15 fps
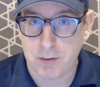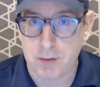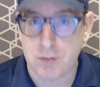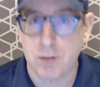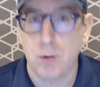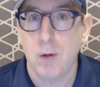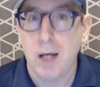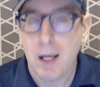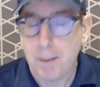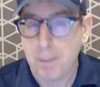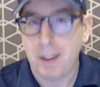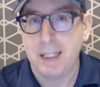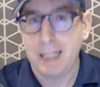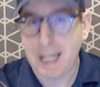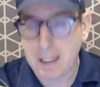So by
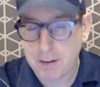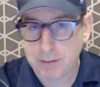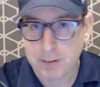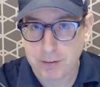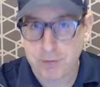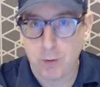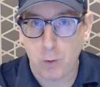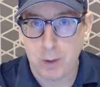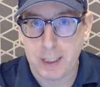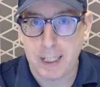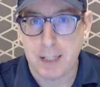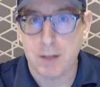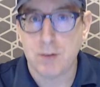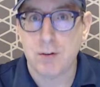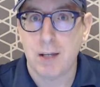the end of their 4
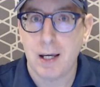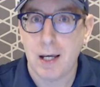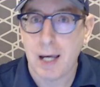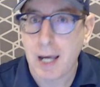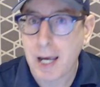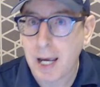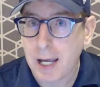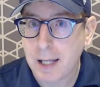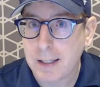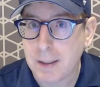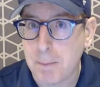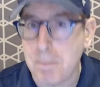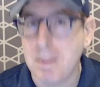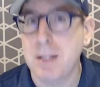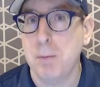years, the
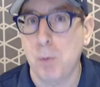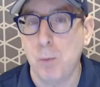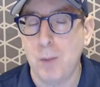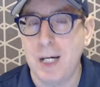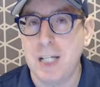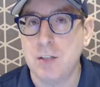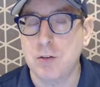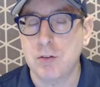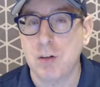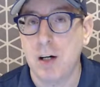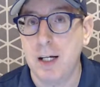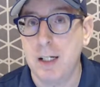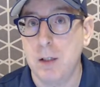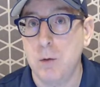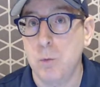minimum wage in
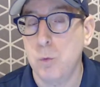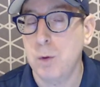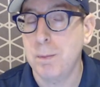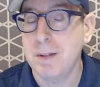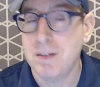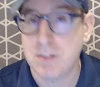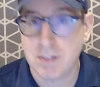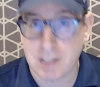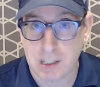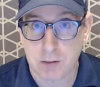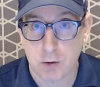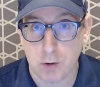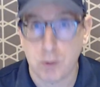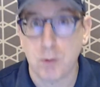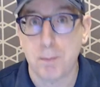Thailand would be
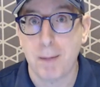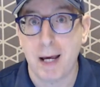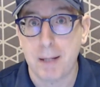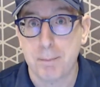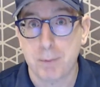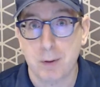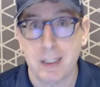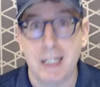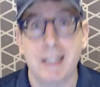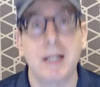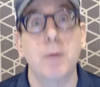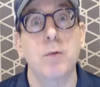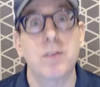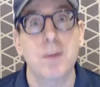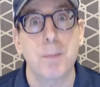600 baht per day. That
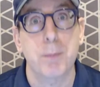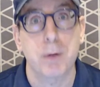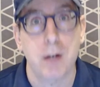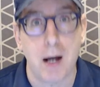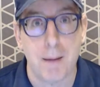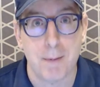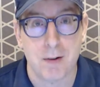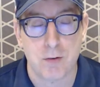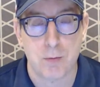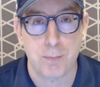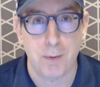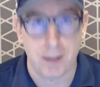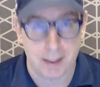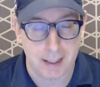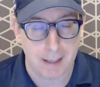was the promise
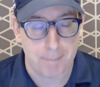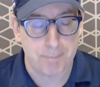by them.